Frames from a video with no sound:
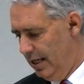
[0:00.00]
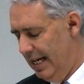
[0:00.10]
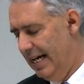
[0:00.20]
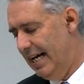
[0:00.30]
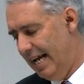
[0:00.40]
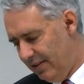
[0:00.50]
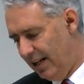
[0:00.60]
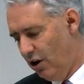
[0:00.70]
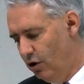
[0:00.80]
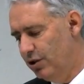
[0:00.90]
And
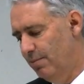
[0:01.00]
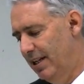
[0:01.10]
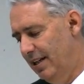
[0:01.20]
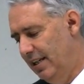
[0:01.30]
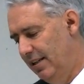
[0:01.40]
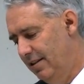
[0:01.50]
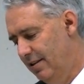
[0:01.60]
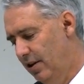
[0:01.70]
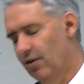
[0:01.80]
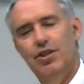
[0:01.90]
then ultimately,
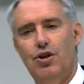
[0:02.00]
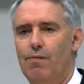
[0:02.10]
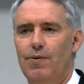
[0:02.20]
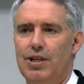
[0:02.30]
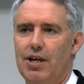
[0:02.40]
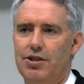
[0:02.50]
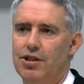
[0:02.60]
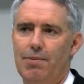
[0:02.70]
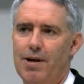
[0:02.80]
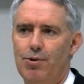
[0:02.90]
there is
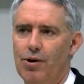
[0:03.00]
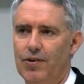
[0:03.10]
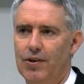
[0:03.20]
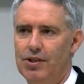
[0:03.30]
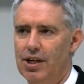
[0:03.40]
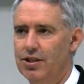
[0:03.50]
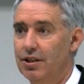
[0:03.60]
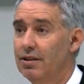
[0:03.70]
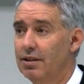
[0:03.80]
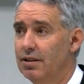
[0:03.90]
conversations about
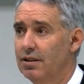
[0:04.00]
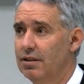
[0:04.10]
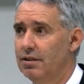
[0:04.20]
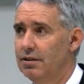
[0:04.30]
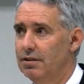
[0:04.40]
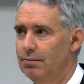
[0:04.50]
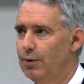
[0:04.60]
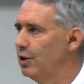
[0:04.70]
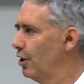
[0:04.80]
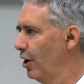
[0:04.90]
privatisation,
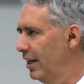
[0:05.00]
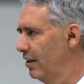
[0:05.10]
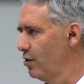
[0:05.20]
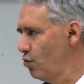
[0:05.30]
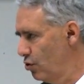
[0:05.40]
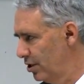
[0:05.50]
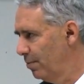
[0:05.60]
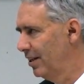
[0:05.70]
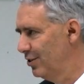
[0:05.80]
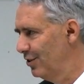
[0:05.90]
most likely in the water
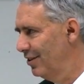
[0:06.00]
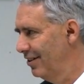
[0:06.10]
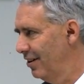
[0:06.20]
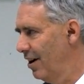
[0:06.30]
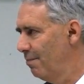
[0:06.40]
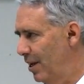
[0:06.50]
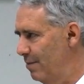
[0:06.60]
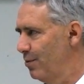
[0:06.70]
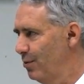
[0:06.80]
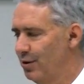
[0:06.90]
space. There are
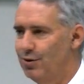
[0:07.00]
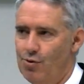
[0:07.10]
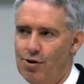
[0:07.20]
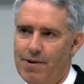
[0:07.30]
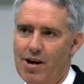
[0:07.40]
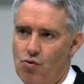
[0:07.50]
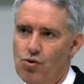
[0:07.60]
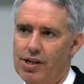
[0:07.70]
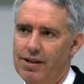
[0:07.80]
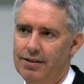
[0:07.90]
people who talk about
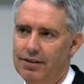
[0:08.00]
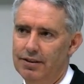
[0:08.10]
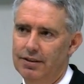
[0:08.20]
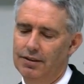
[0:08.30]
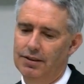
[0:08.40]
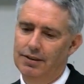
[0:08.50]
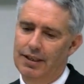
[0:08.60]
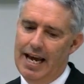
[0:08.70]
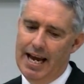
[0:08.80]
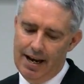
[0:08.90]
water
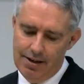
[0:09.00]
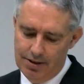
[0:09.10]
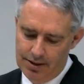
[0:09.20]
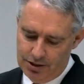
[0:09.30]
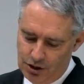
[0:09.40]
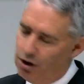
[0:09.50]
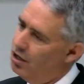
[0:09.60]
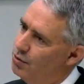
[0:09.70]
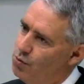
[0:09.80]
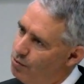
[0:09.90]
and the
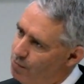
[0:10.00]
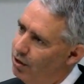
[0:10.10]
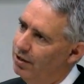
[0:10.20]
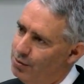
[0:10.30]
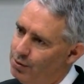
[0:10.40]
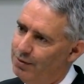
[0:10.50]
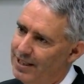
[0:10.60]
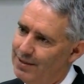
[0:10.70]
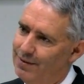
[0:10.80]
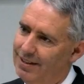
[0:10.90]
Scottish water model and all the
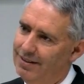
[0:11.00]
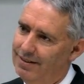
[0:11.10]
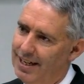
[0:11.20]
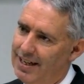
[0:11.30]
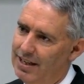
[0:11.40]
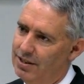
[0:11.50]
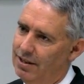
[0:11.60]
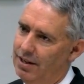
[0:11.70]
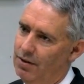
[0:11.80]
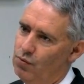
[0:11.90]
rest of it. Now that's
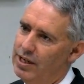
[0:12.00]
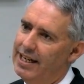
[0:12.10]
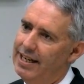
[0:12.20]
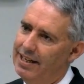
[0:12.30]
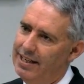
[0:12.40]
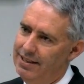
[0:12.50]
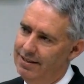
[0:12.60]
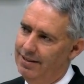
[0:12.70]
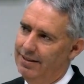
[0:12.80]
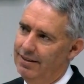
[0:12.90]

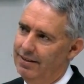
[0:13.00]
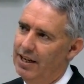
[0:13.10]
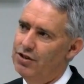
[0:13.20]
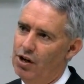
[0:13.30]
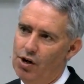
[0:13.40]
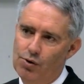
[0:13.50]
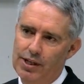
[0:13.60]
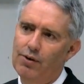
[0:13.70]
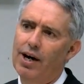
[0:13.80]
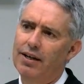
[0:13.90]
a
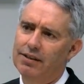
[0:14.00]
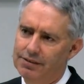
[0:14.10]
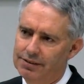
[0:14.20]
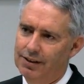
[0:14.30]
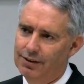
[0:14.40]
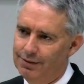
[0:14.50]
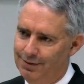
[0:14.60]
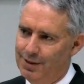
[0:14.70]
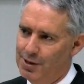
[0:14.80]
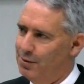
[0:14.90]
holy grail
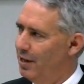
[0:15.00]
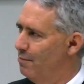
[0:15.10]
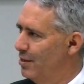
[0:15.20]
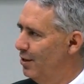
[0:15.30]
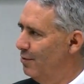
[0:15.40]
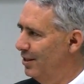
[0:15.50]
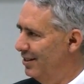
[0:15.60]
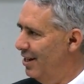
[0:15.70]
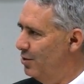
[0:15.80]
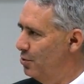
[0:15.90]
of local government. You don't want to
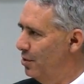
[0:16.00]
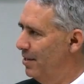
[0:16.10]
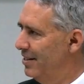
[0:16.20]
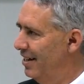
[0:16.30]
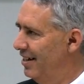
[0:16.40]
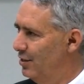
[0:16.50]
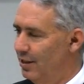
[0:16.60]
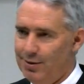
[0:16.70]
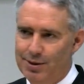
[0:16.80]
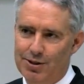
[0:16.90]
start talking about that
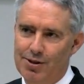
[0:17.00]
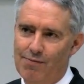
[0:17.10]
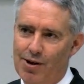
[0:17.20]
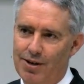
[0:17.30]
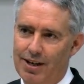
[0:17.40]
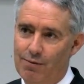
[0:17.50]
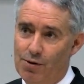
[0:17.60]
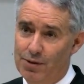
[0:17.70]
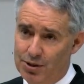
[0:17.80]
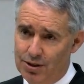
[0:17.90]
easily or you're soon voted out of
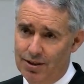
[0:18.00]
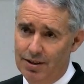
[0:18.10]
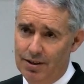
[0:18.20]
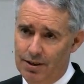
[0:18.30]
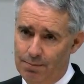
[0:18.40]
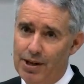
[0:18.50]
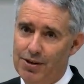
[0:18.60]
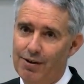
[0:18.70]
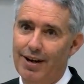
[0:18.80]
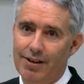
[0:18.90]
office. But
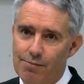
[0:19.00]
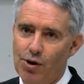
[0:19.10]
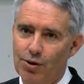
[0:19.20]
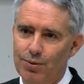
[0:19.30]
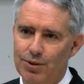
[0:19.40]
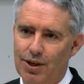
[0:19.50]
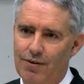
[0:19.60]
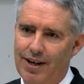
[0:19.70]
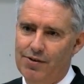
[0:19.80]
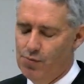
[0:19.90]
there are other models
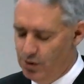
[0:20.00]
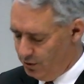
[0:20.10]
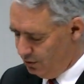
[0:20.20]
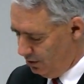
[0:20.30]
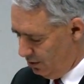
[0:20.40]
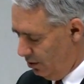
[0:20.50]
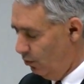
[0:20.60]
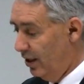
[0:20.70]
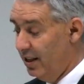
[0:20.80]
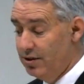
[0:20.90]
around the world
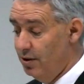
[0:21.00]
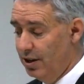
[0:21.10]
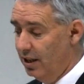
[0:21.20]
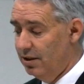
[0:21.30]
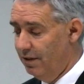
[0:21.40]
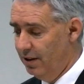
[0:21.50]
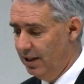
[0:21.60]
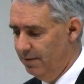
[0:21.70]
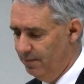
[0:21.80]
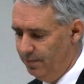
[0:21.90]
where they do things differently.